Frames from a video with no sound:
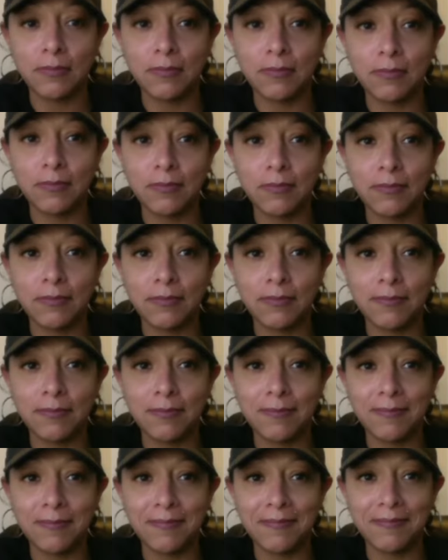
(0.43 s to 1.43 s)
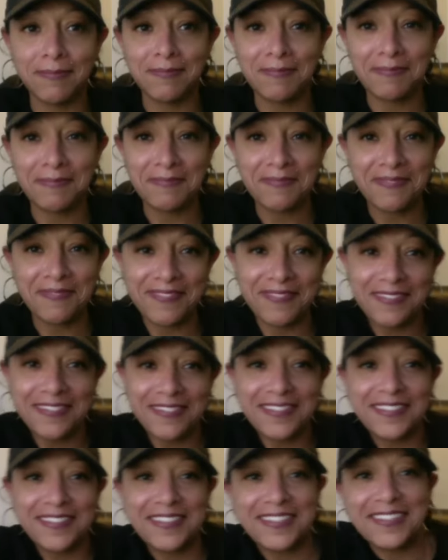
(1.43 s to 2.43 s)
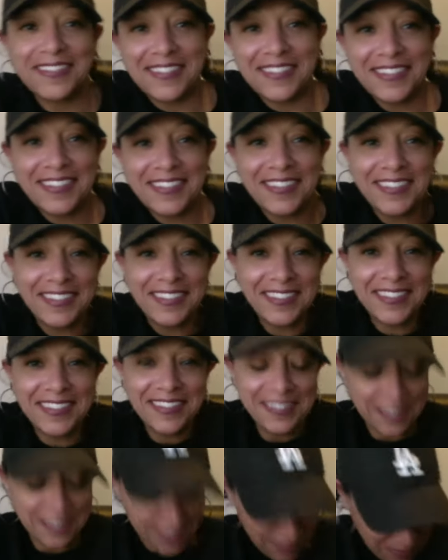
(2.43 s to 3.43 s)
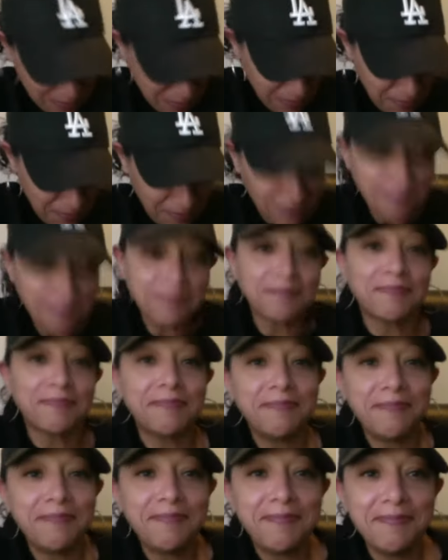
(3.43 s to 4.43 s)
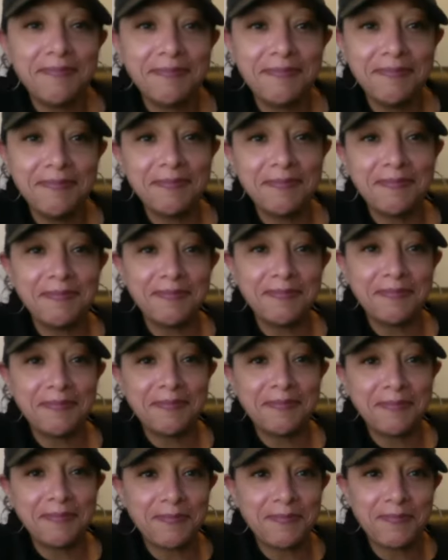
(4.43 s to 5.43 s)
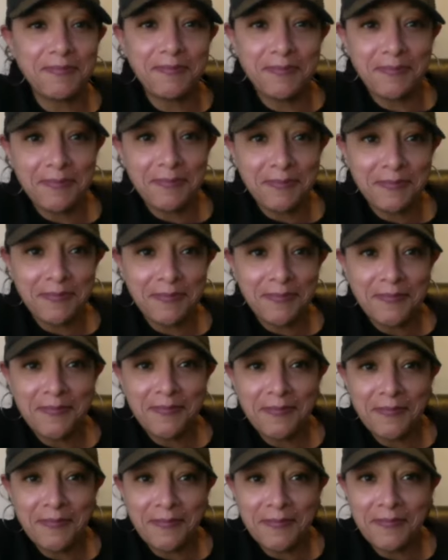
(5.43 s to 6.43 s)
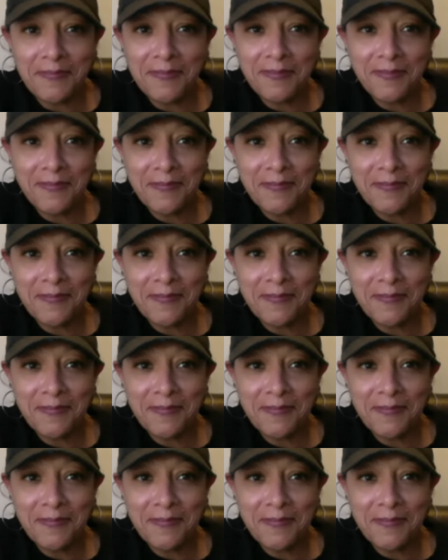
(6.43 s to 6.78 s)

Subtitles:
No words are spoken by the person on screen.